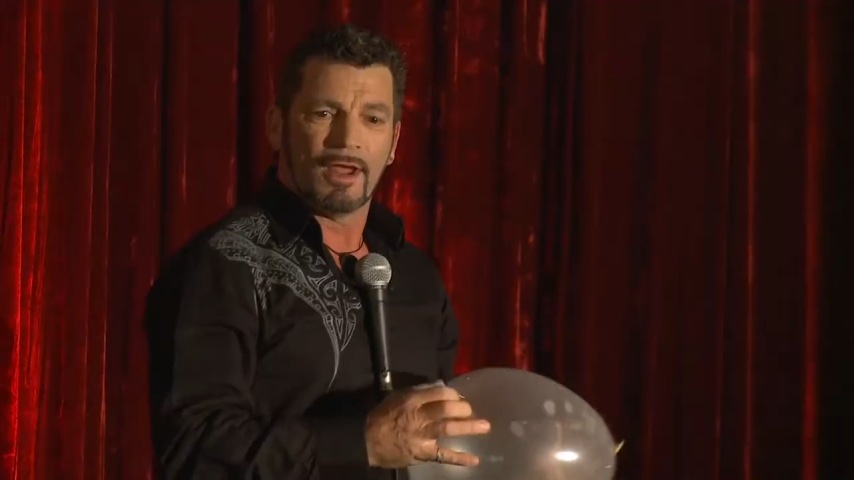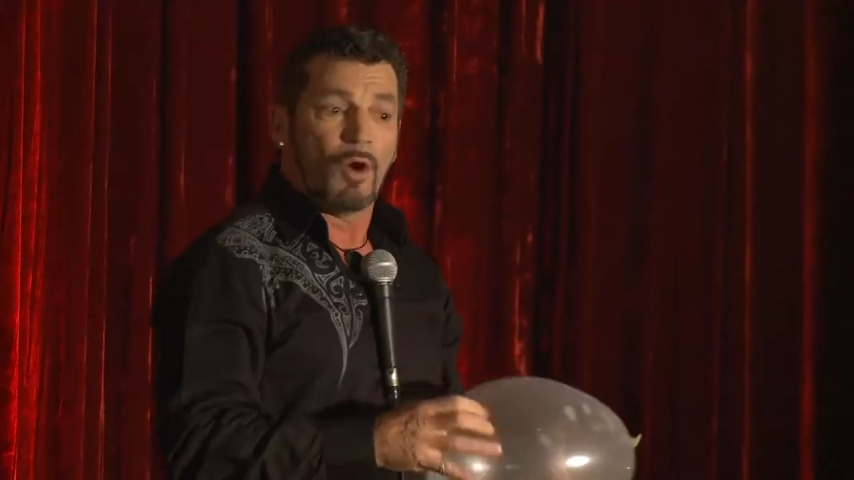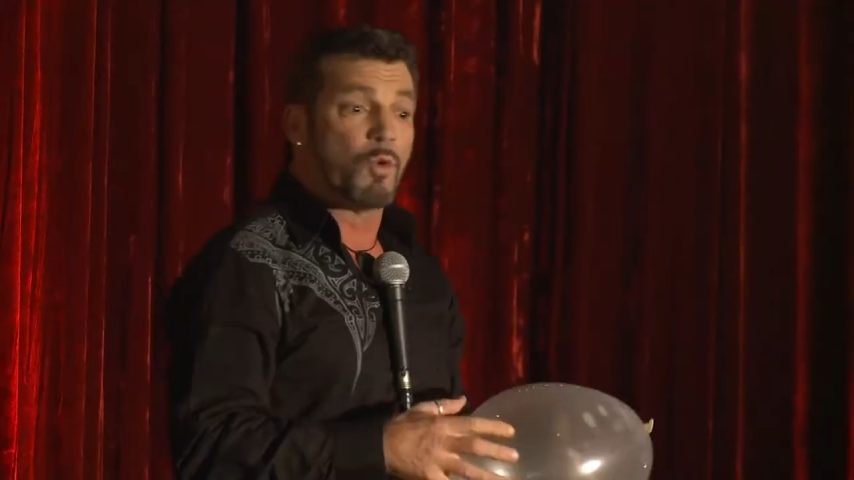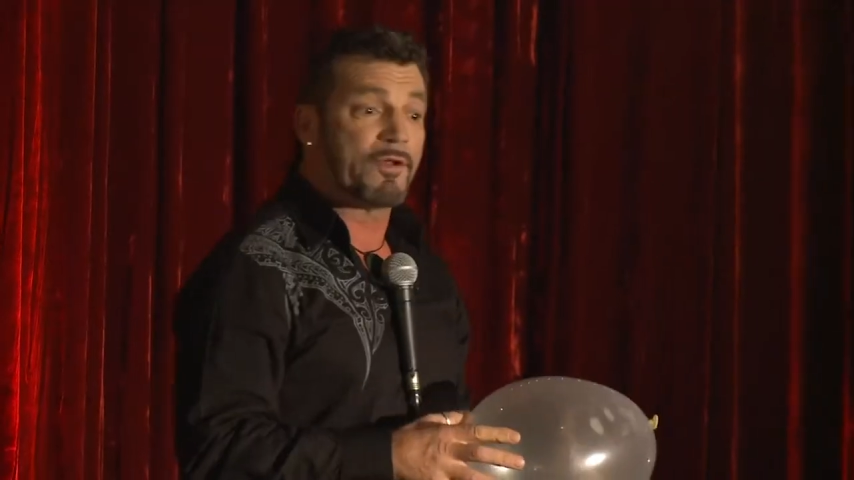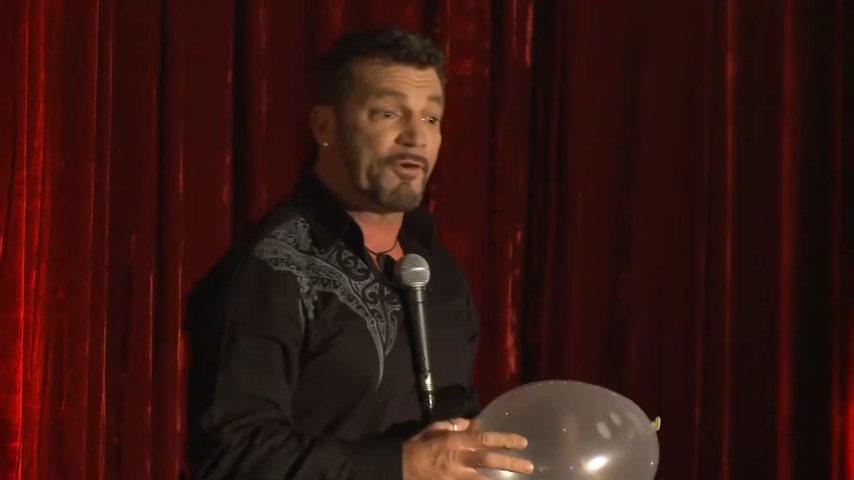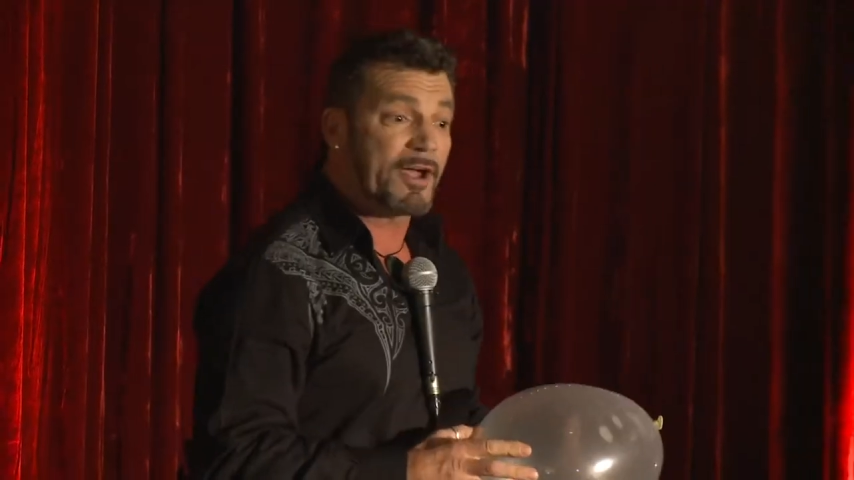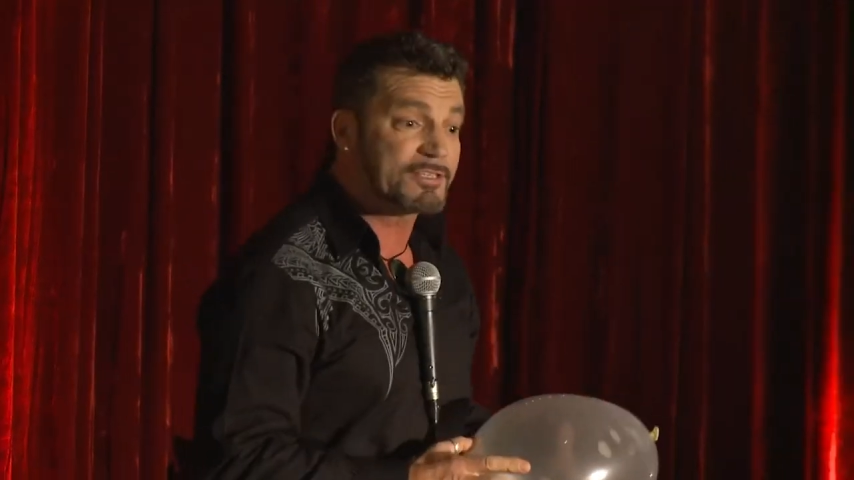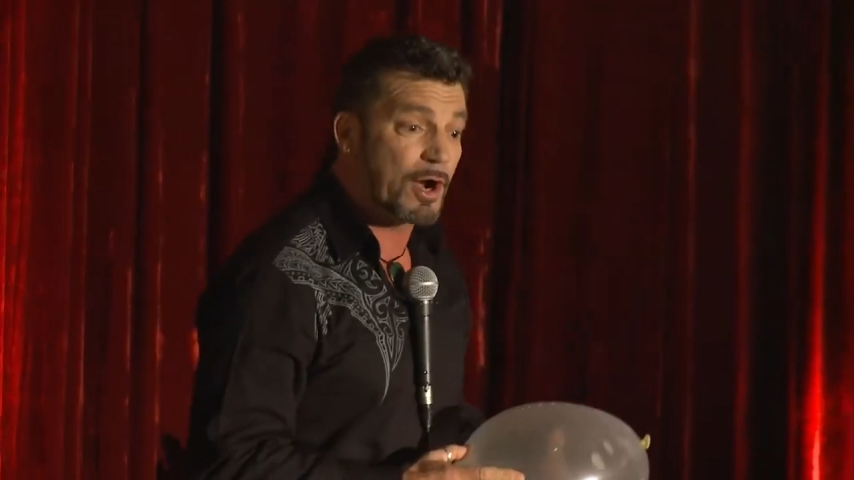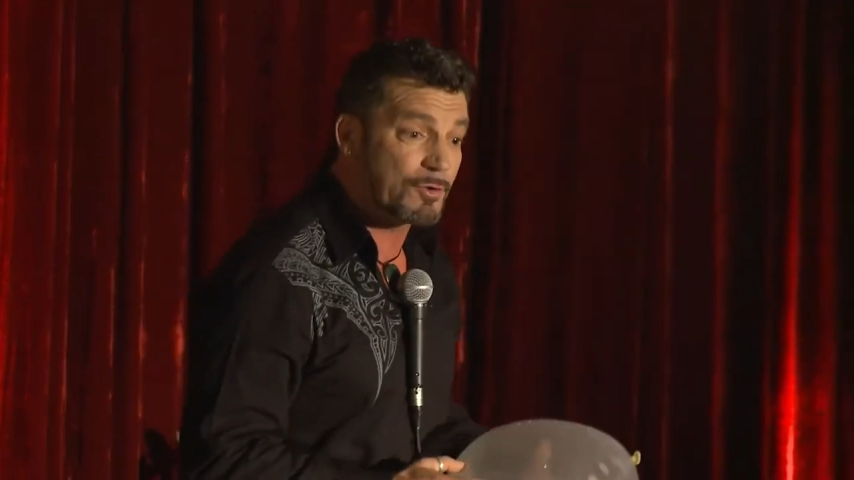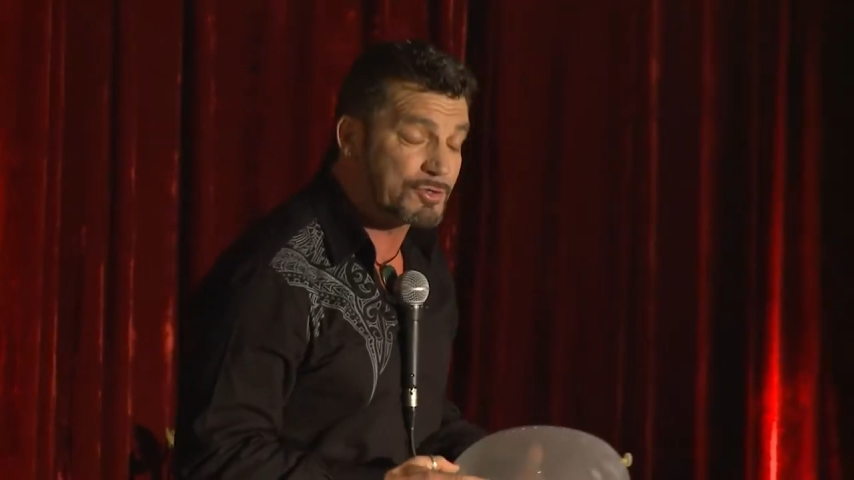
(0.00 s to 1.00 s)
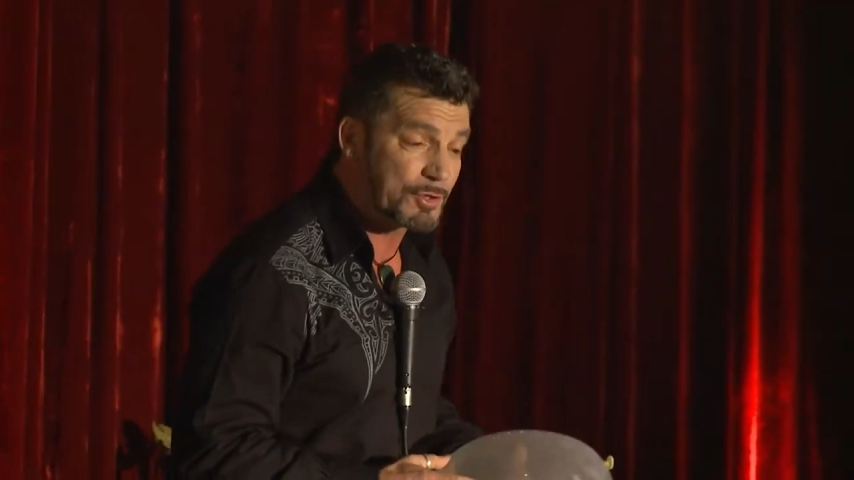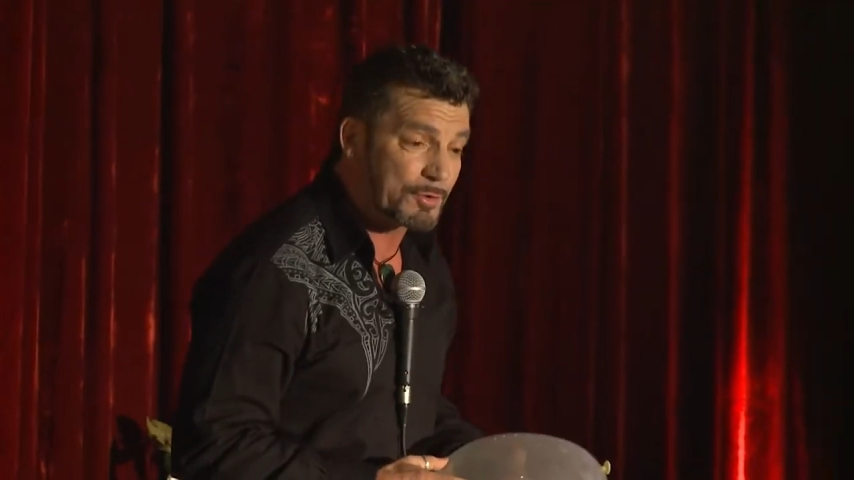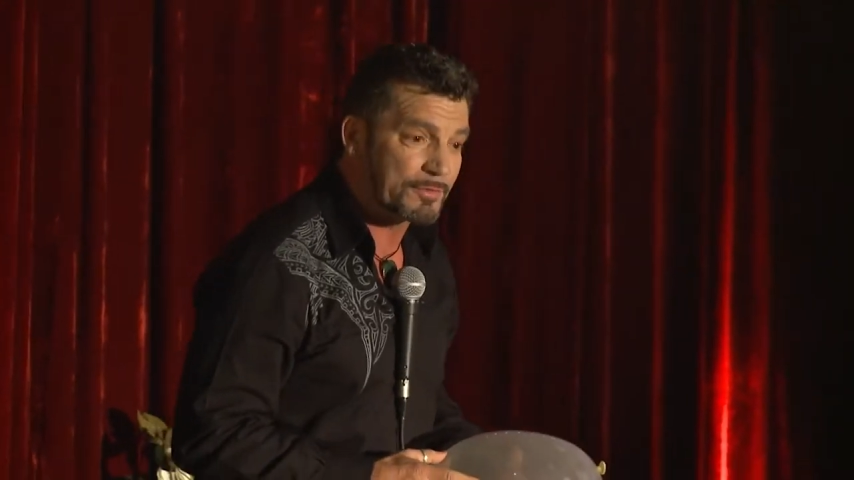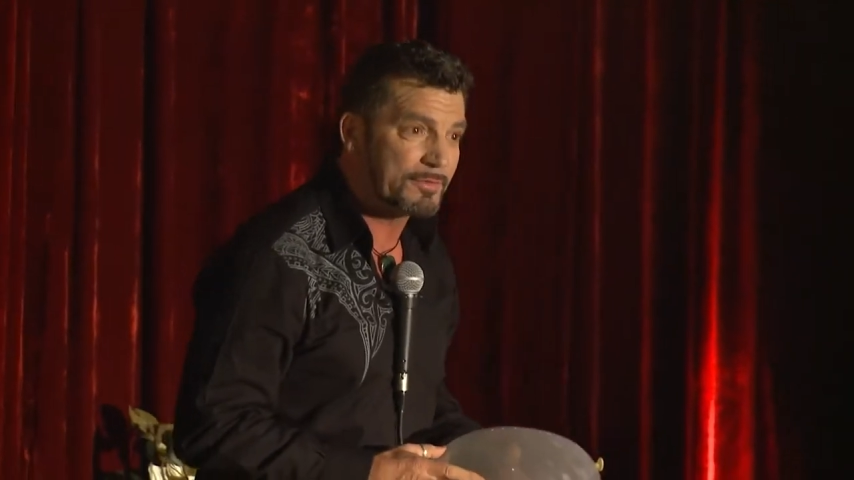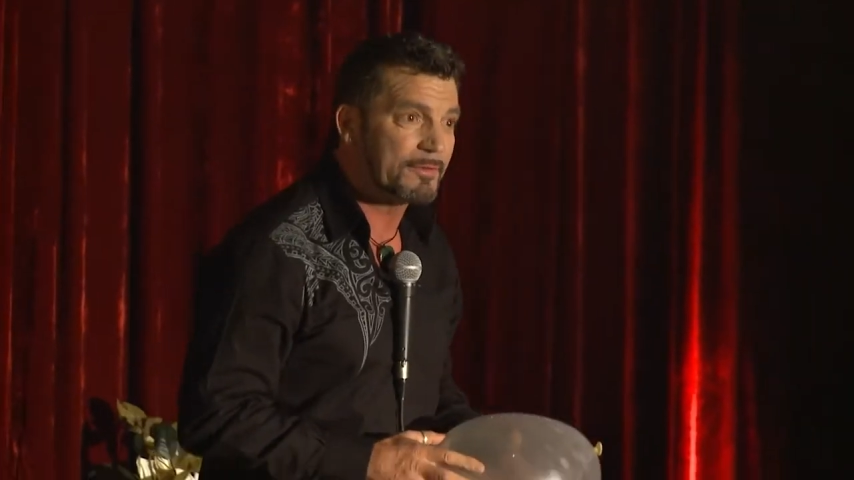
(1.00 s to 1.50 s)
What if I told
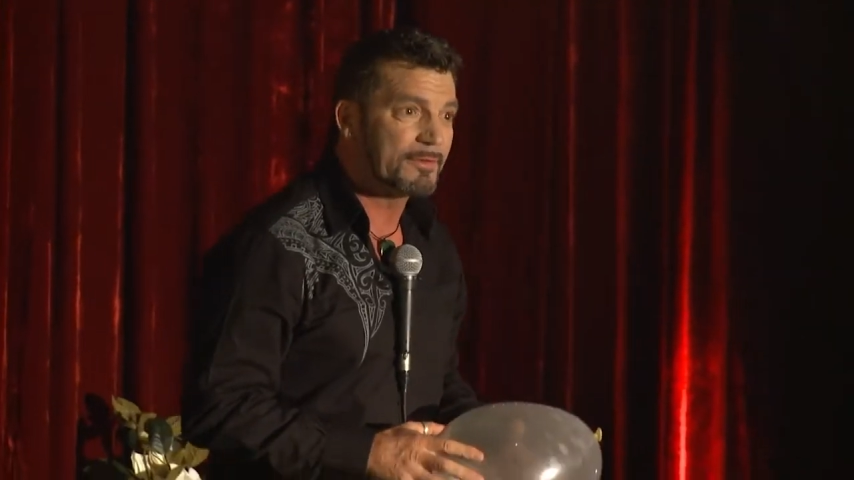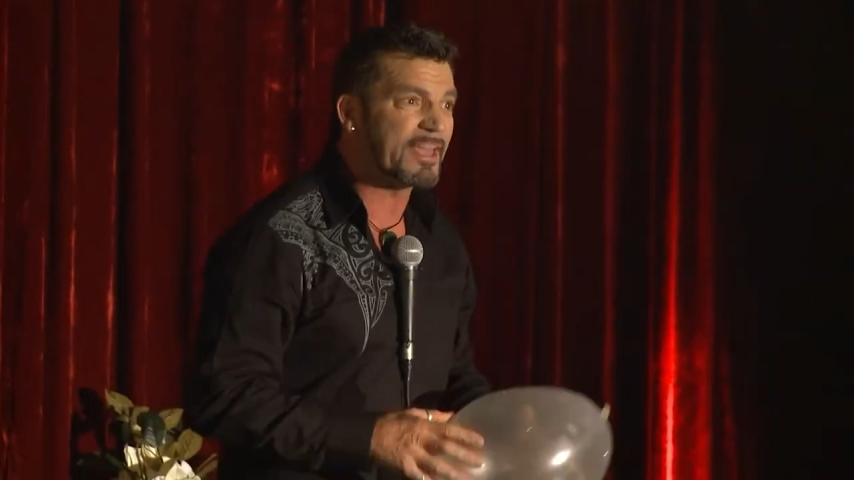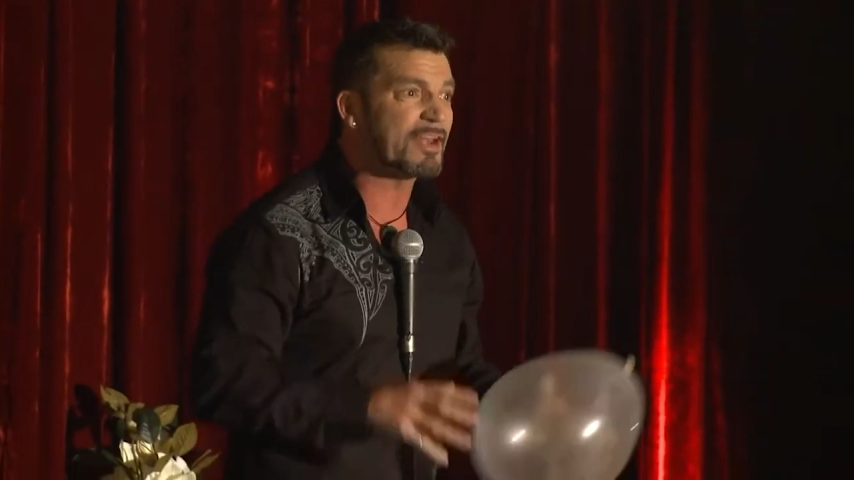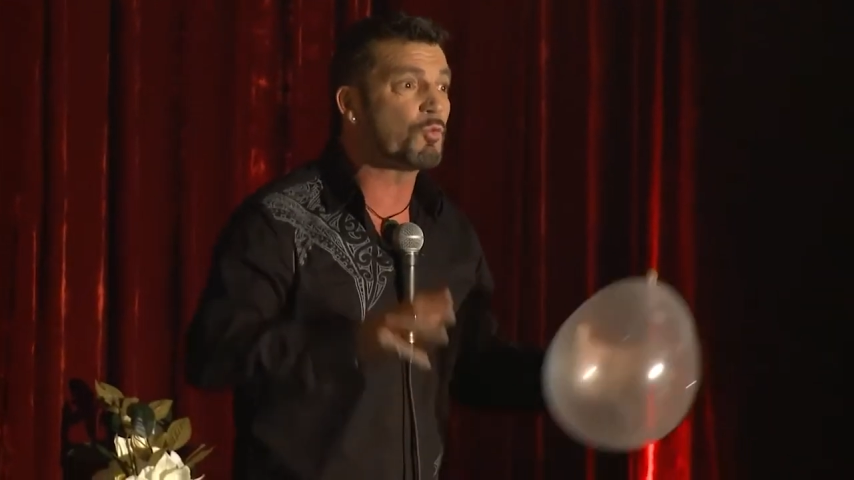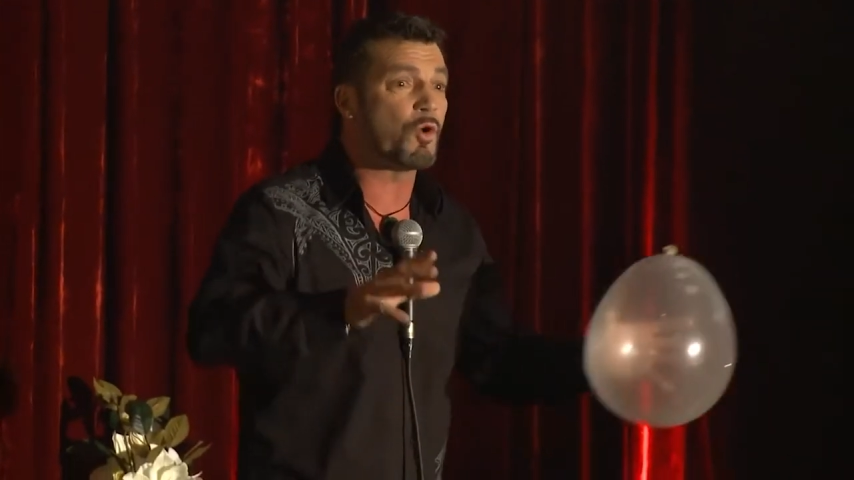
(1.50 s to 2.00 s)
you that